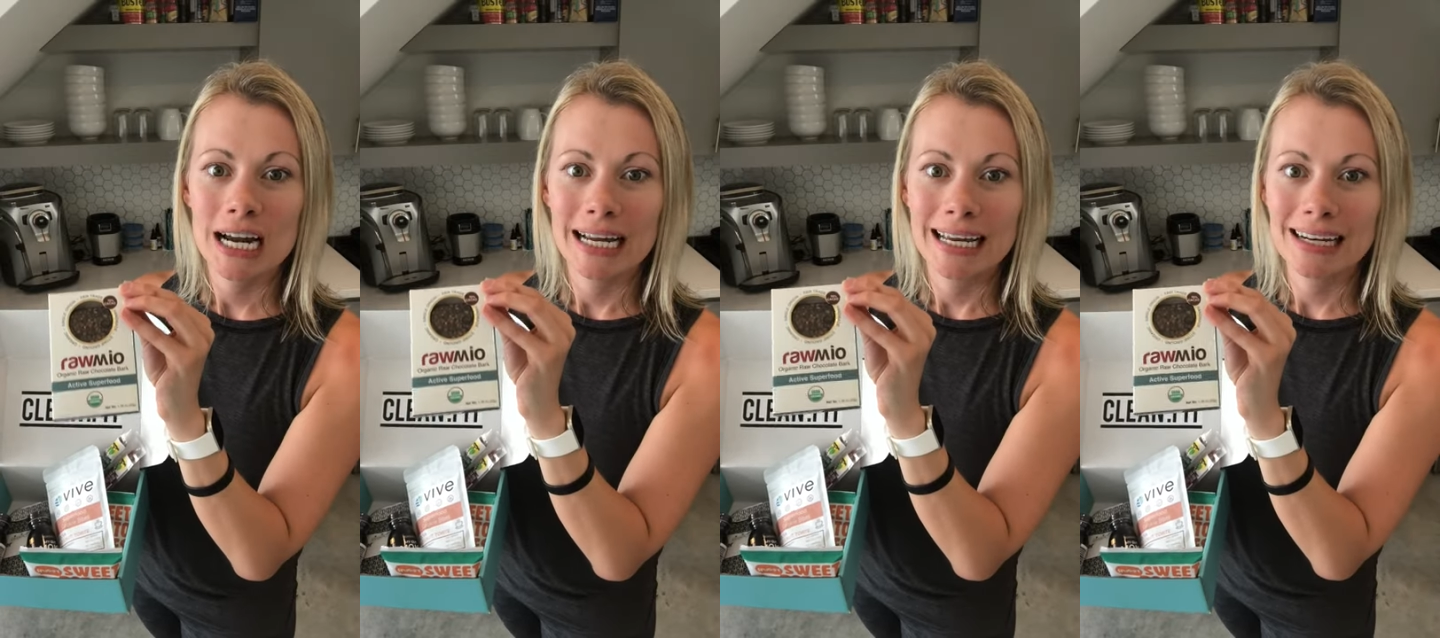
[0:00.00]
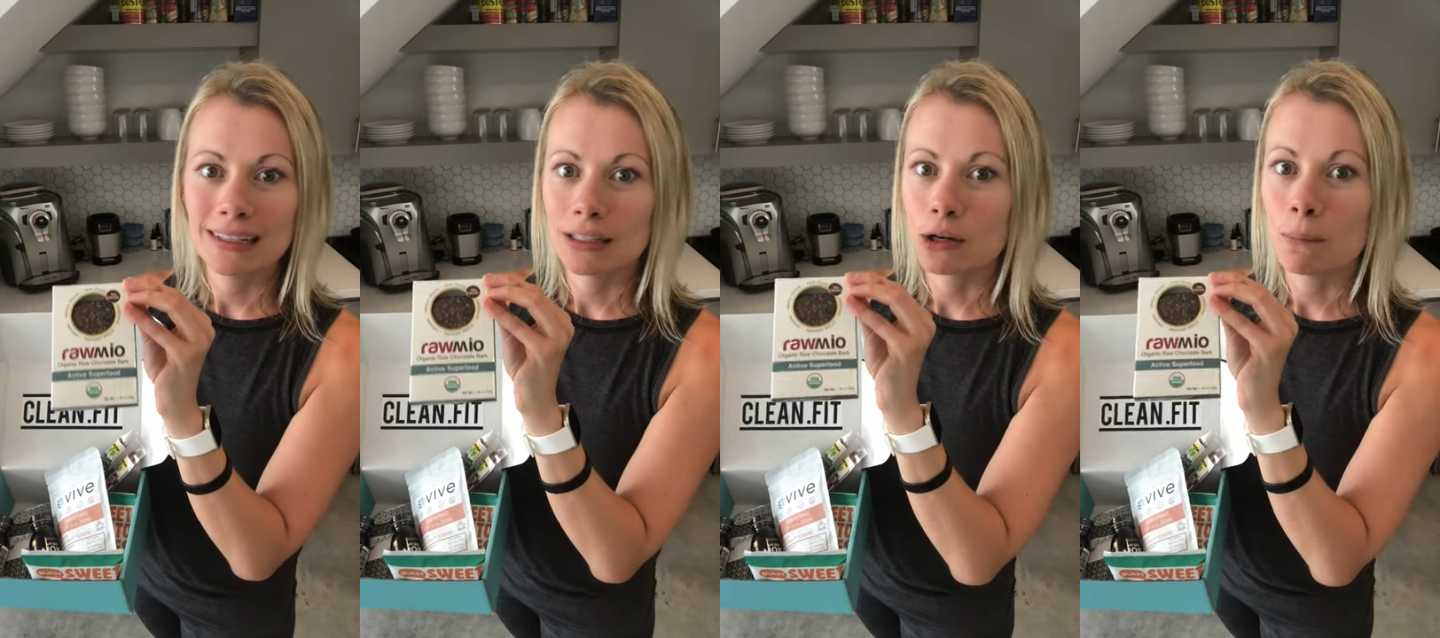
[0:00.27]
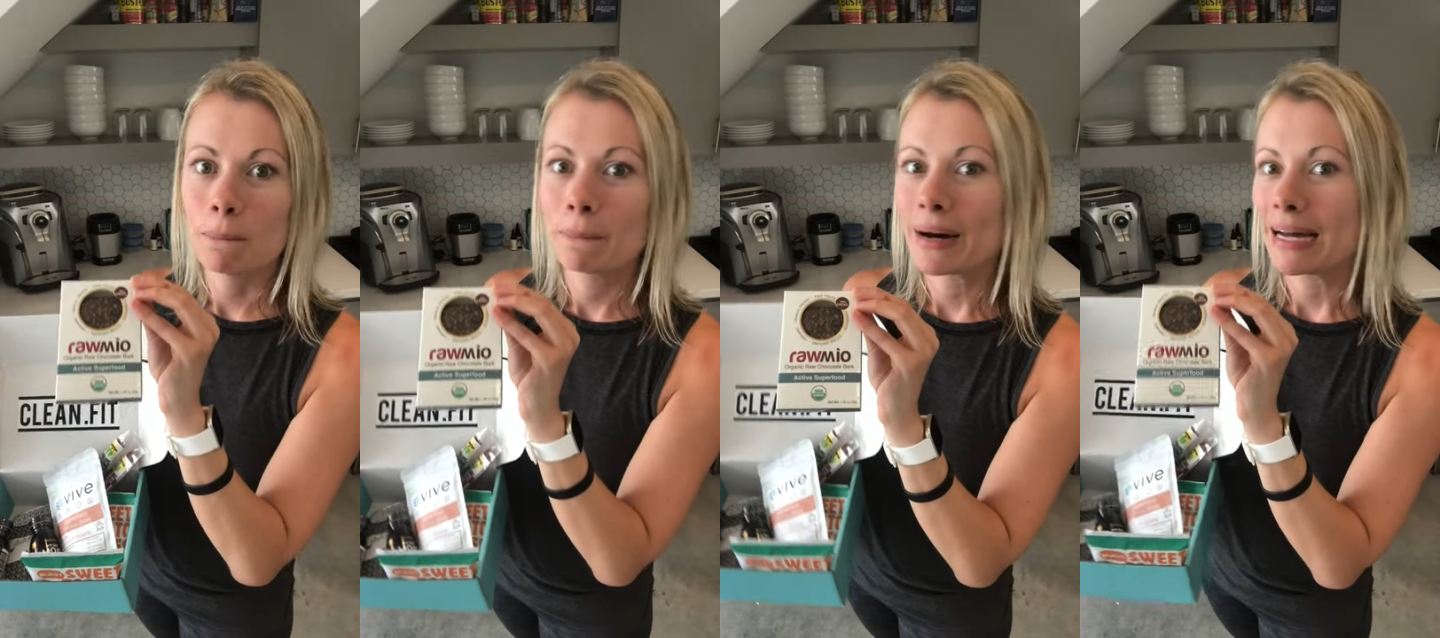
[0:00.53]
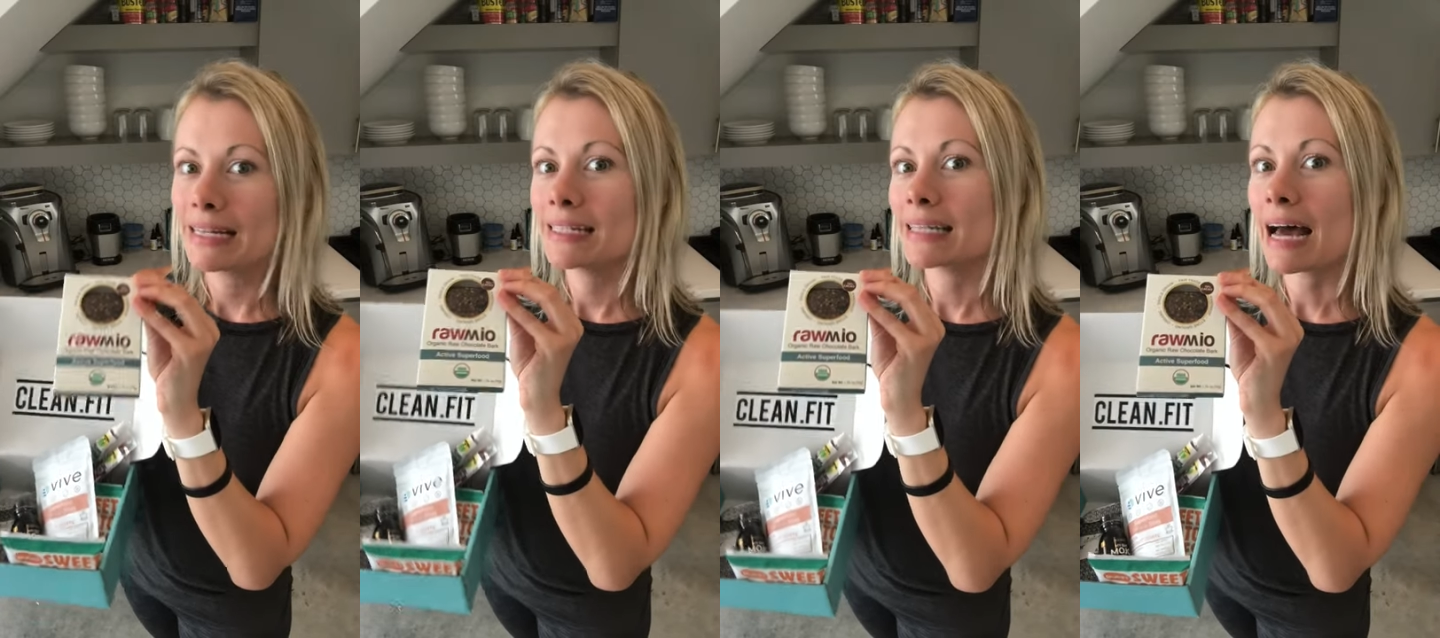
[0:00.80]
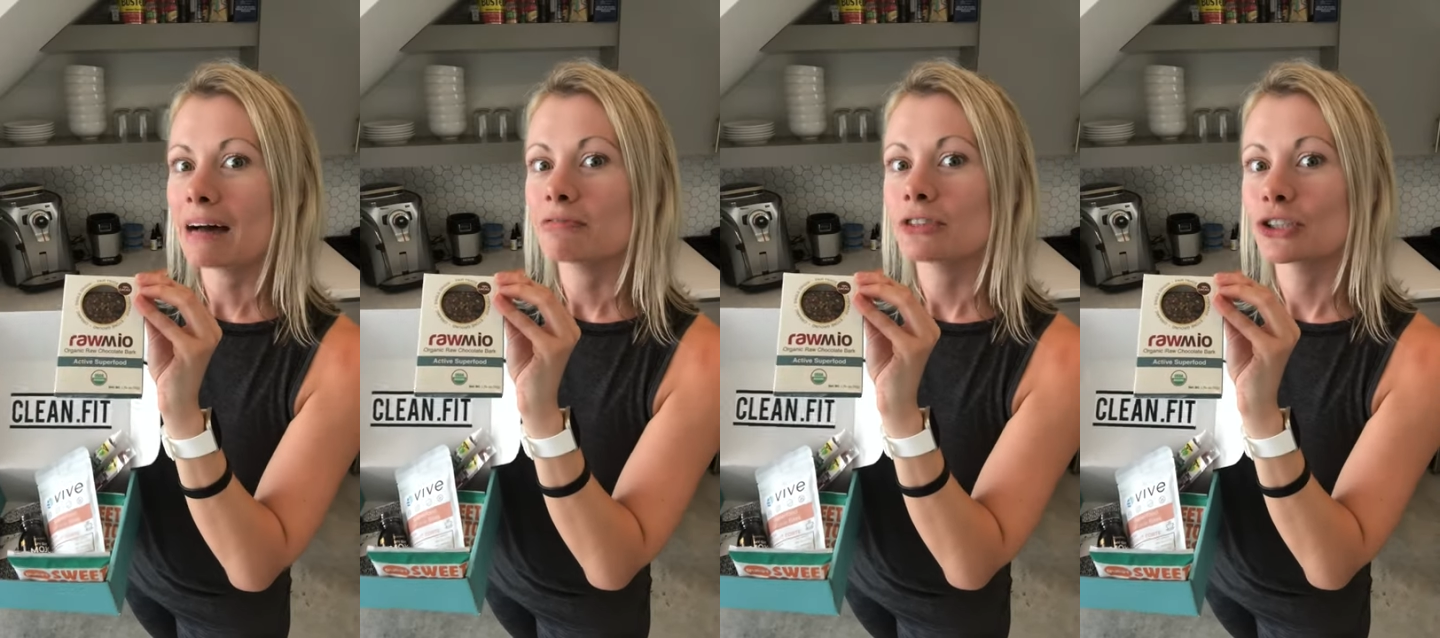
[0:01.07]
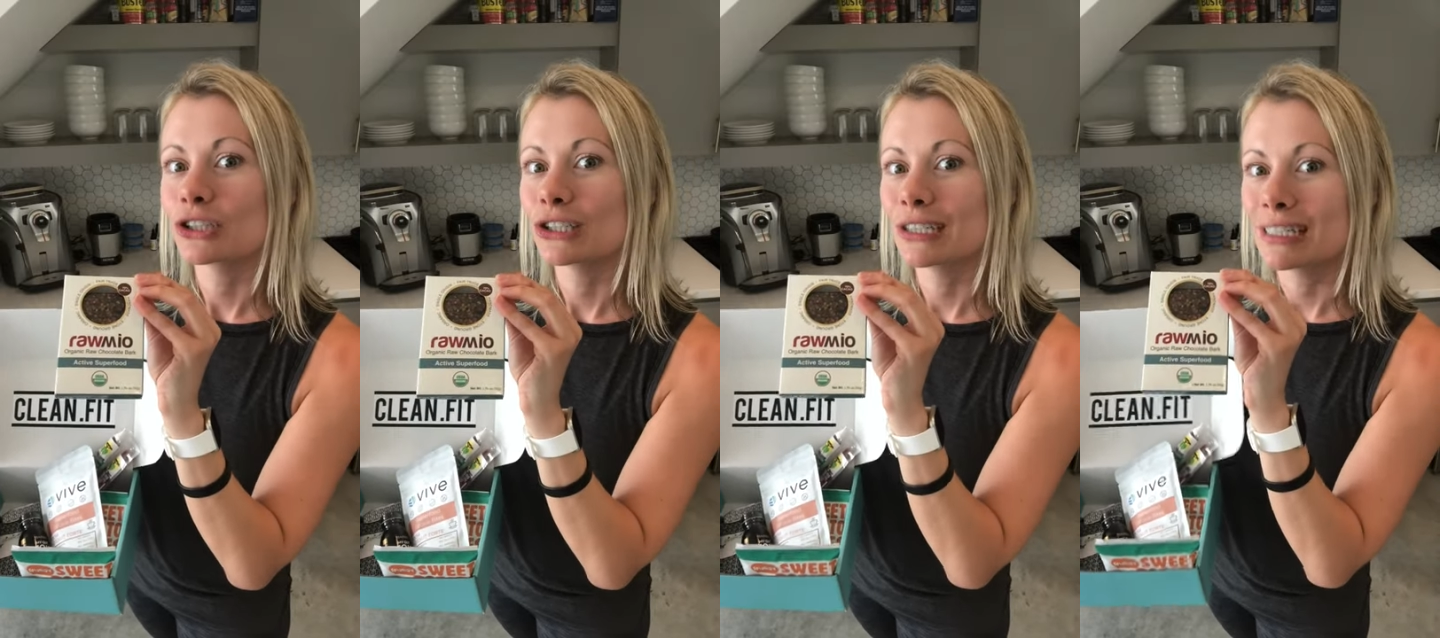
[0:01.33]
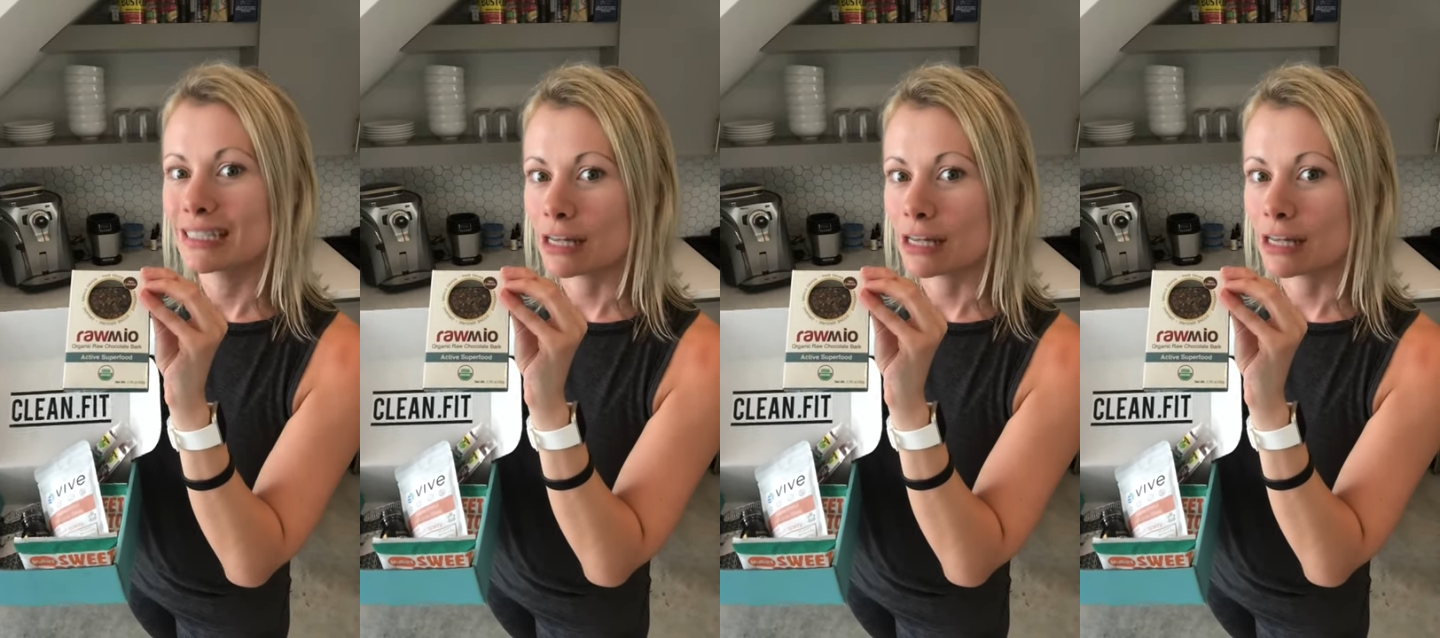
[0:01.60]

and get a little bite after